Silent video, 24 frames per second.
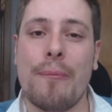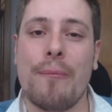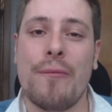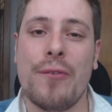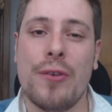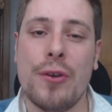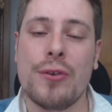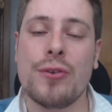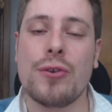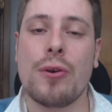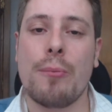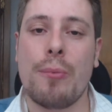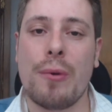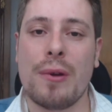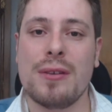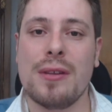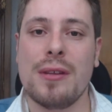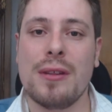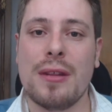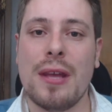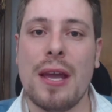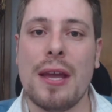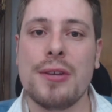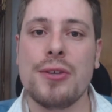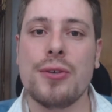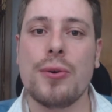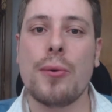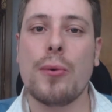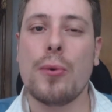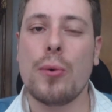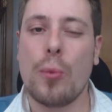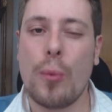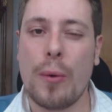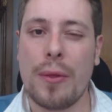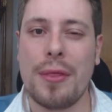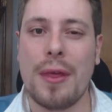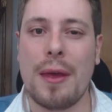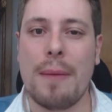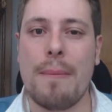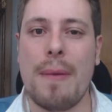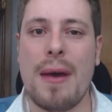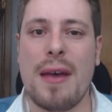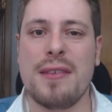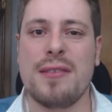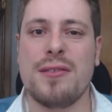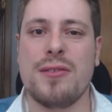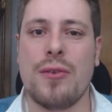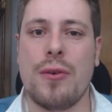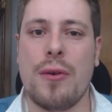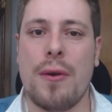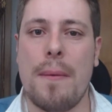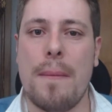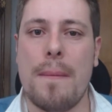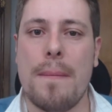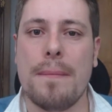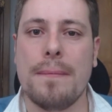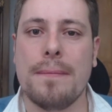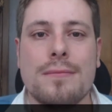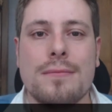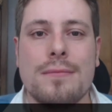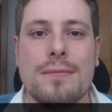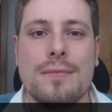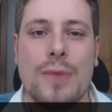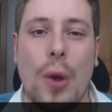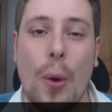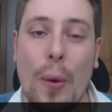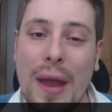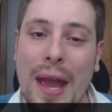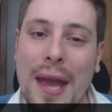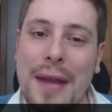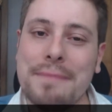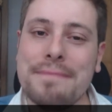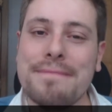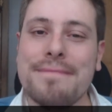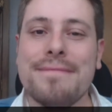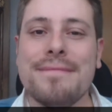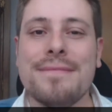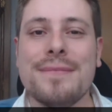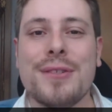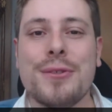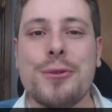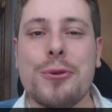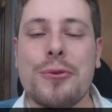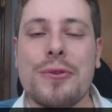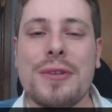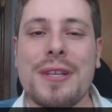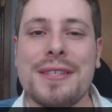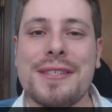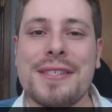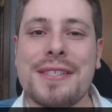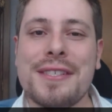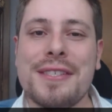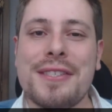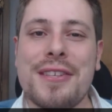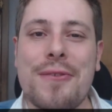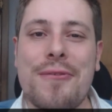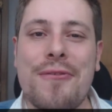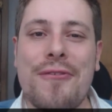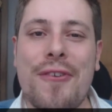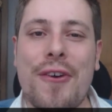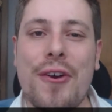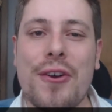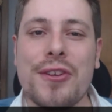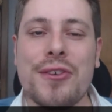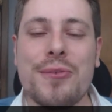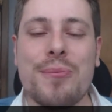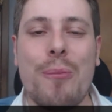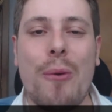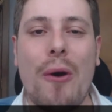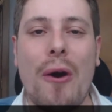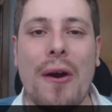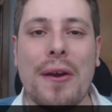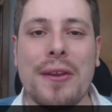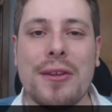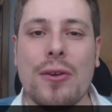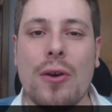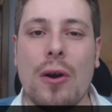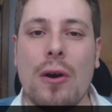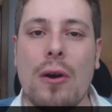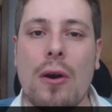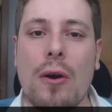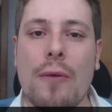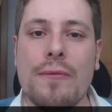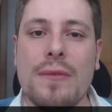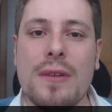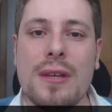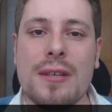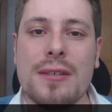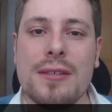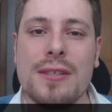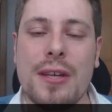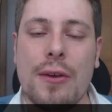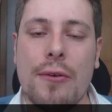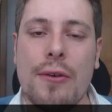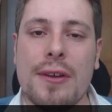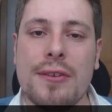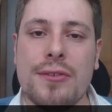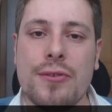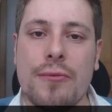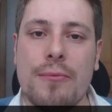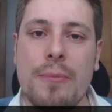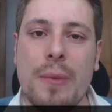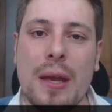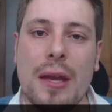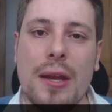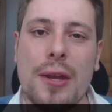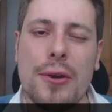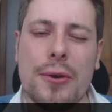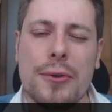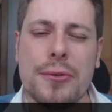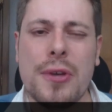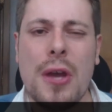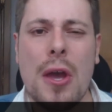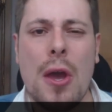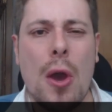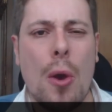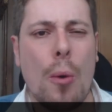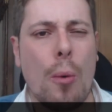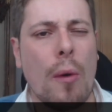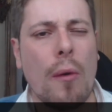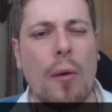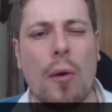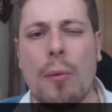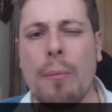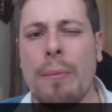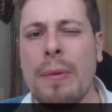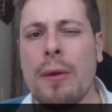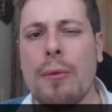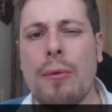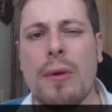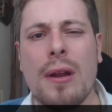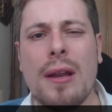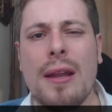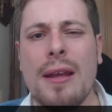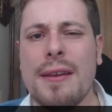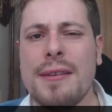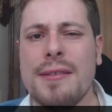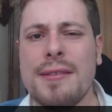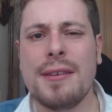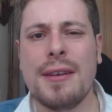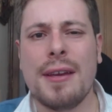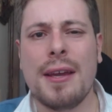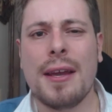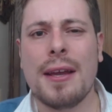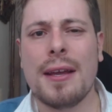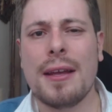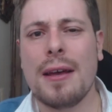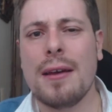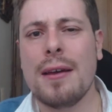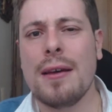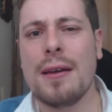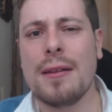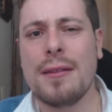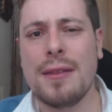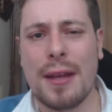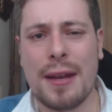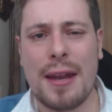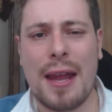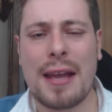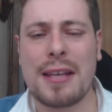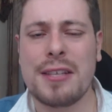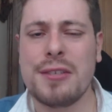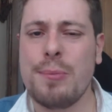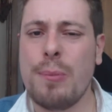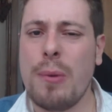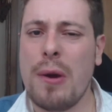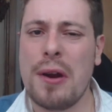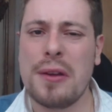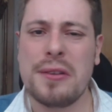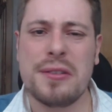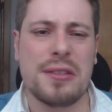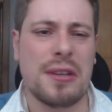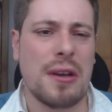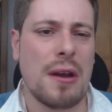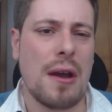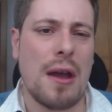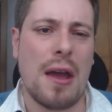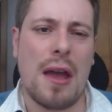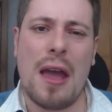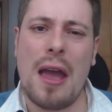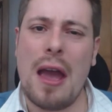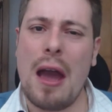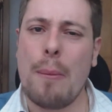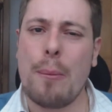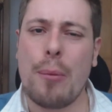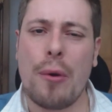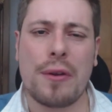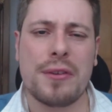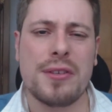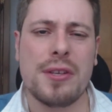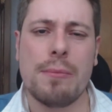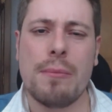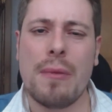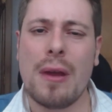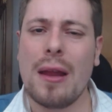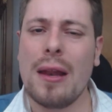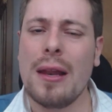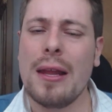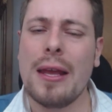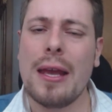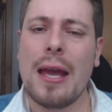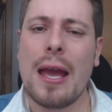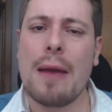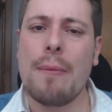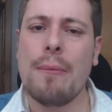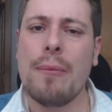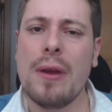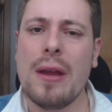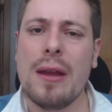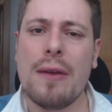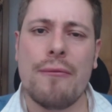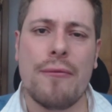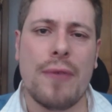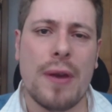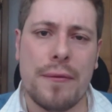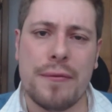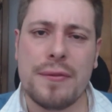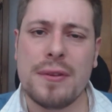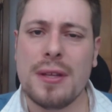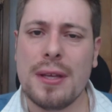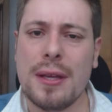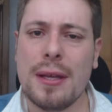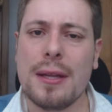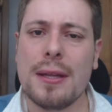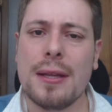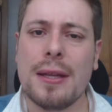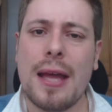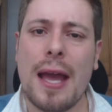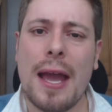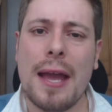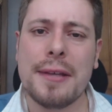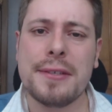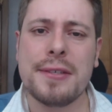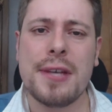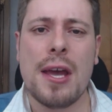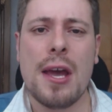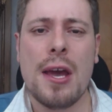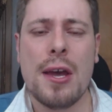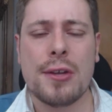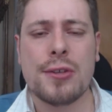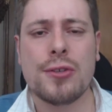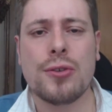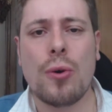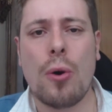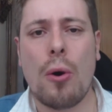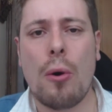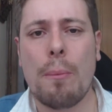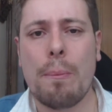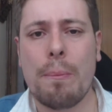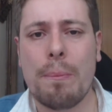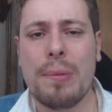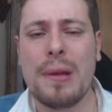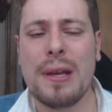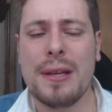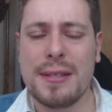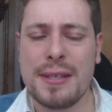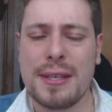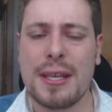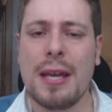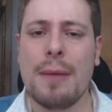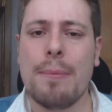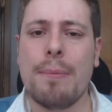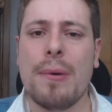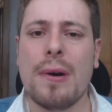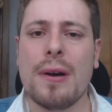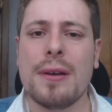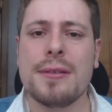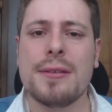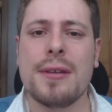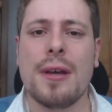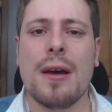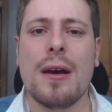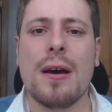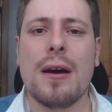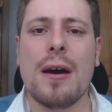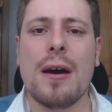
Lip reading: future presentation with the investor. Okay, so this is the first part of this series of videos. We will be releasing the next parts approximately every 15 days. So please keep us